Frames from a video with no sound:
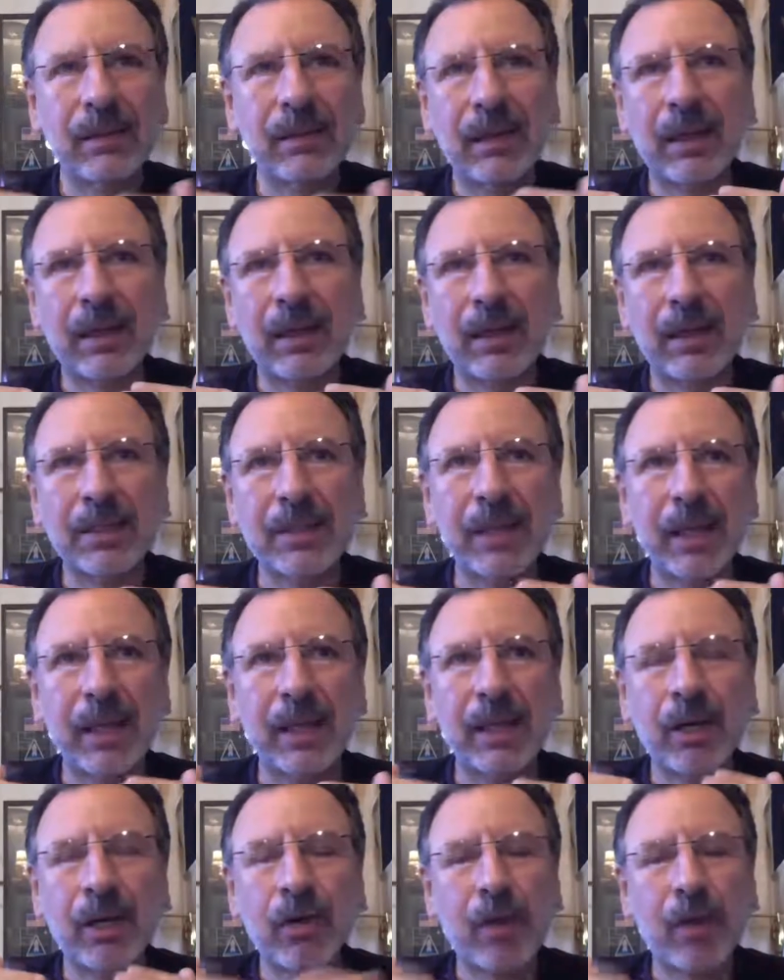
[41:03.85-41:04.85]
let's
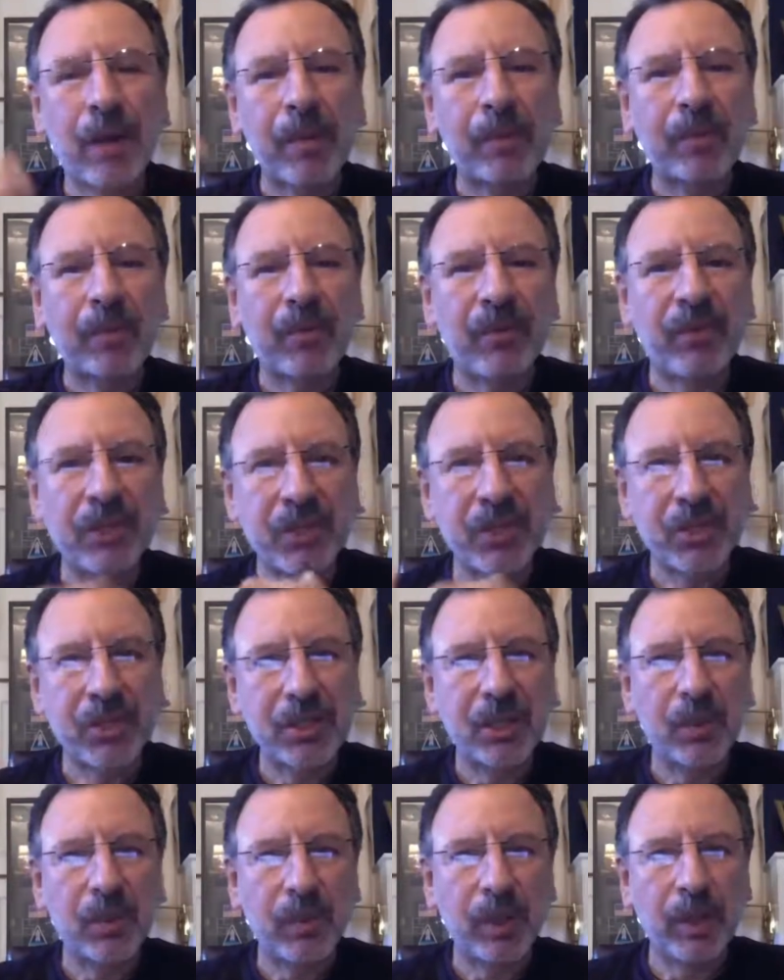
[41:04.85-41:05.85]
say, incredible
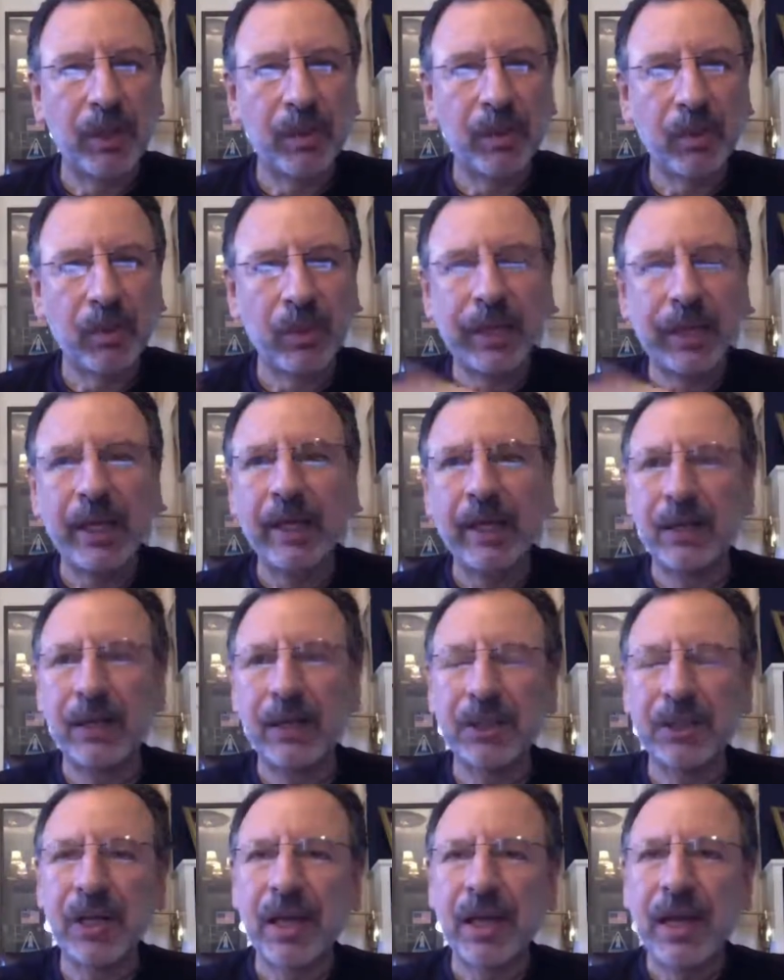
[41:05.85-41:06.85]
proficiency with
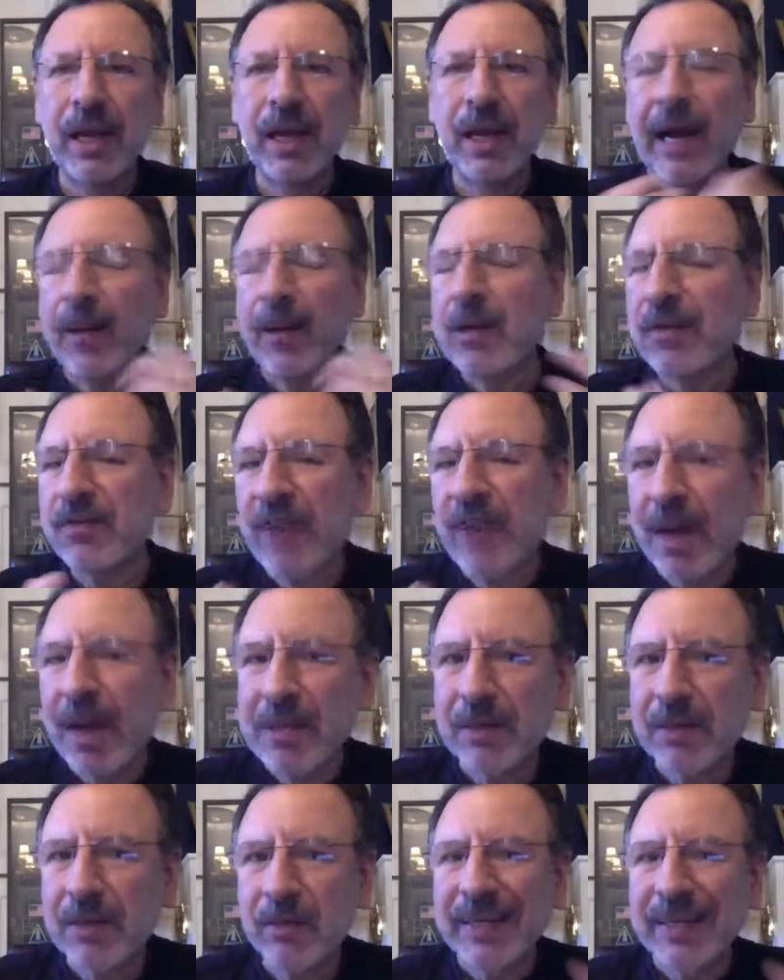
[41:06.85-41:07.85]
English, I always find
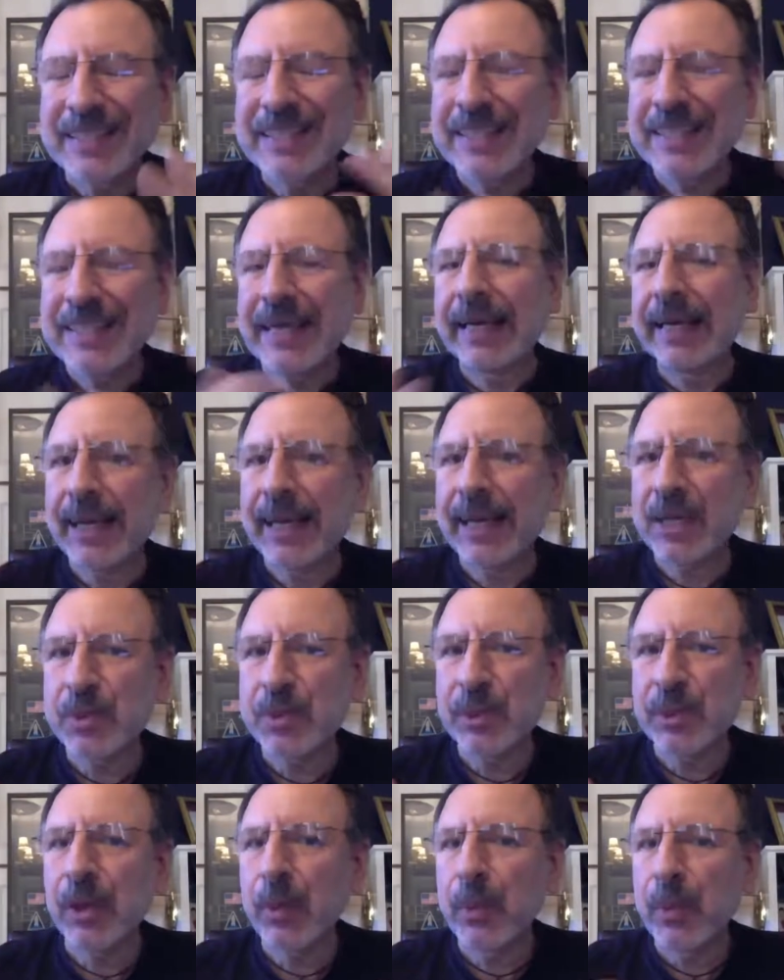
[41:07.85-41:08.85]
myself trying to second guess
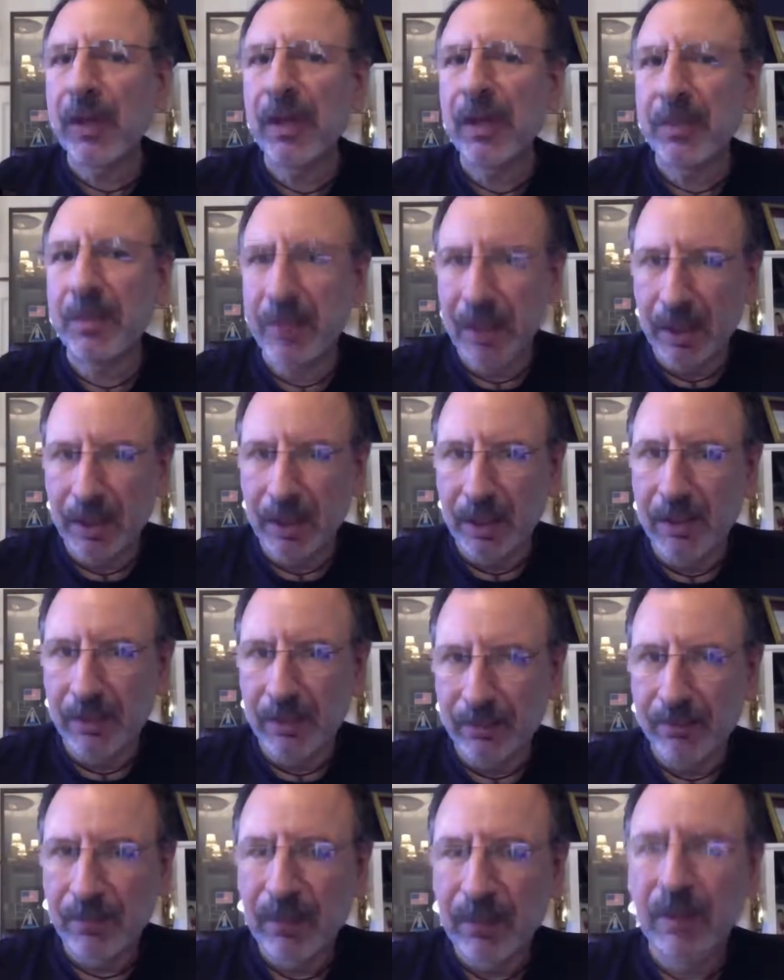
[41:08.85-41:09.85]
what they really mean,
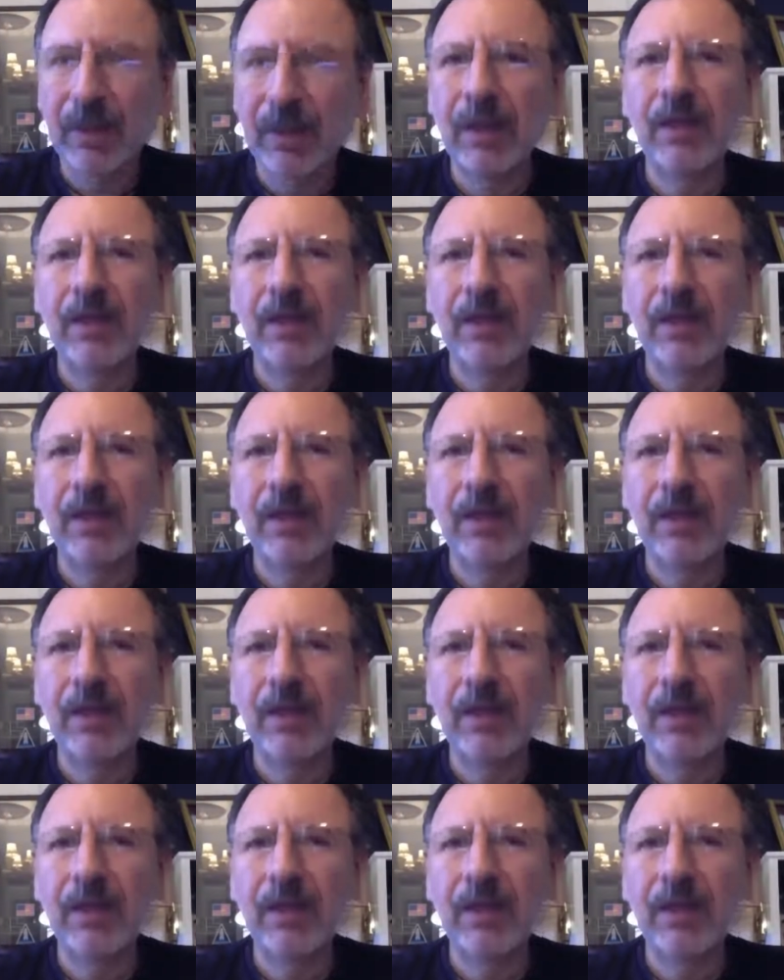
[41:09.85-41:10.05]
right?